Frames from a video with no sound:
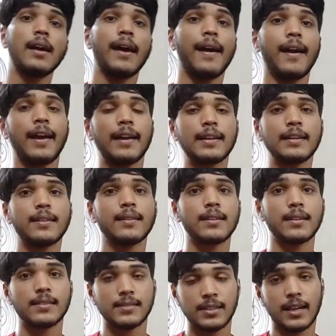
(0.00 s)
and
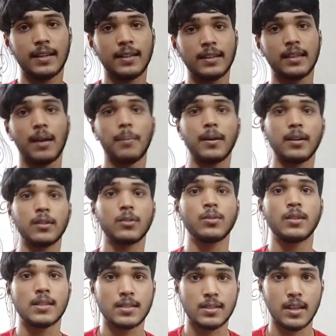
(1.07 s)
turning them into
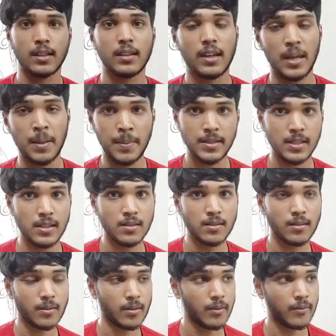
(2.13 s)
distinct
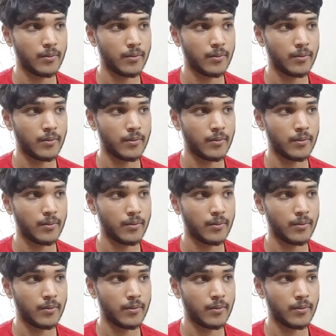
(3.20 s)
images